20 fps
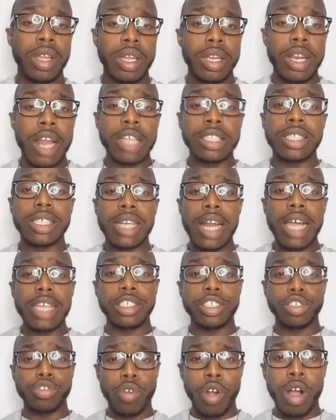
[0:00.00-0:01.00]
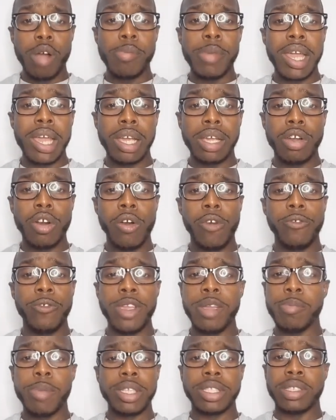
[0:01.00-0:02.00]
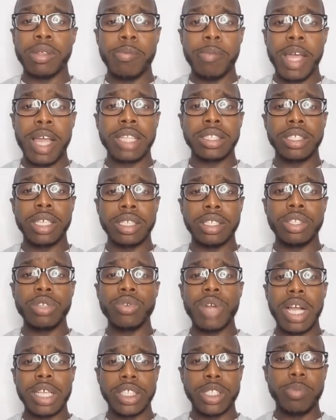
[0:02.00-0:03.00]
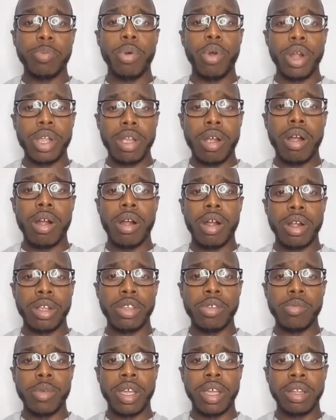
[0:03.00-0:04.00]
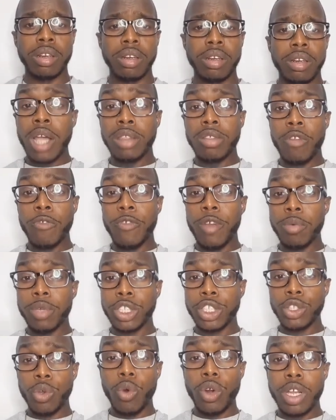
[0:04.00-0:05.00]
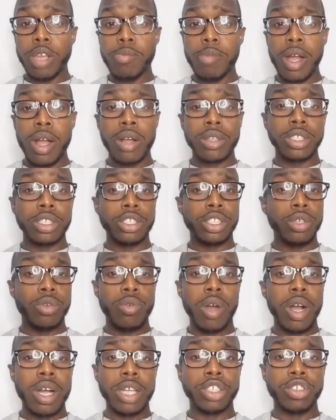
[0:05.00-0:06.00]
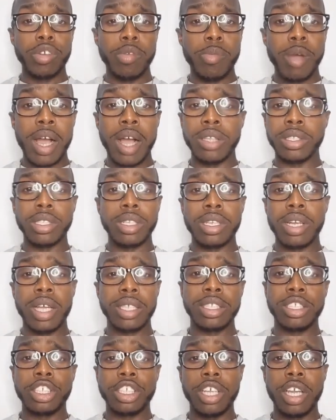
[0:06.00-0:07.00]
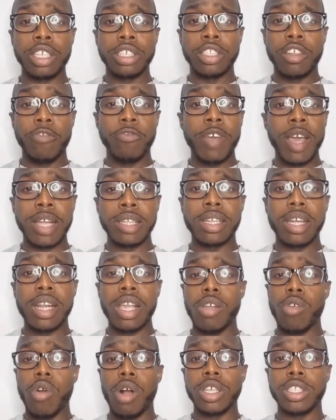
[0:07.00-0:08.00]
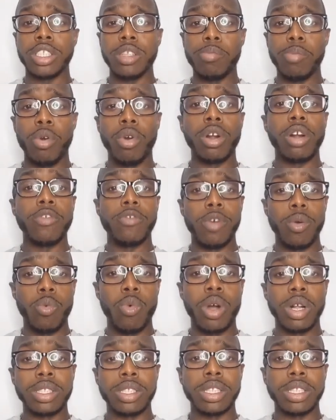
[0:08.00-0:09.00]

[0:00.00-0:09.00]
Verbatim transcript: That's a nice straw man, Goofy, but semantics do not support your argument. Whether if it was 20 miles or 200 miles, it doesn't change the fact that he crossed the border from one